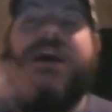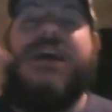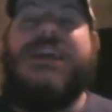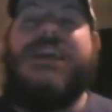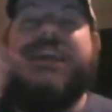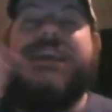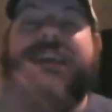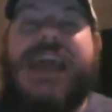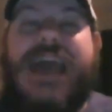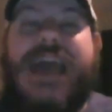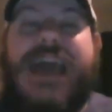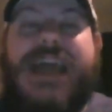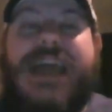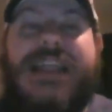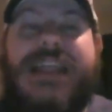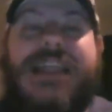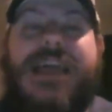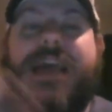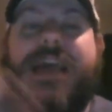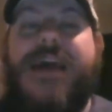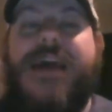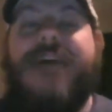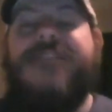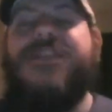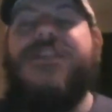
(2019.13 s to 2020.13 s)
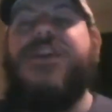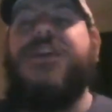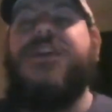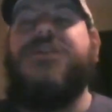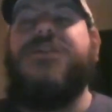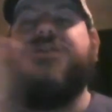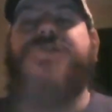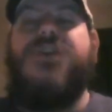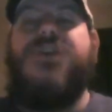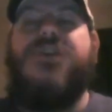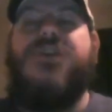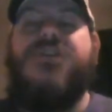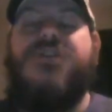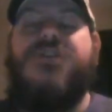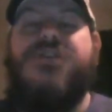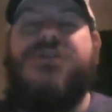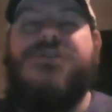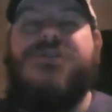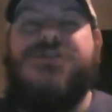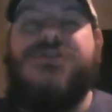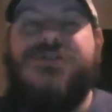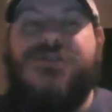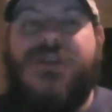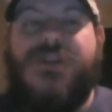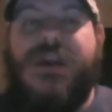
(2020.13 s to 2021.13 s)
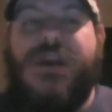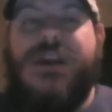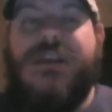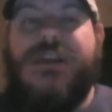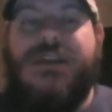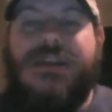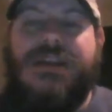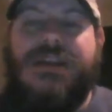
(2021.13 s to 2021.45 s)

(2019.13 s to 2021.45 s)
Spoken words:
again for the 3rd straight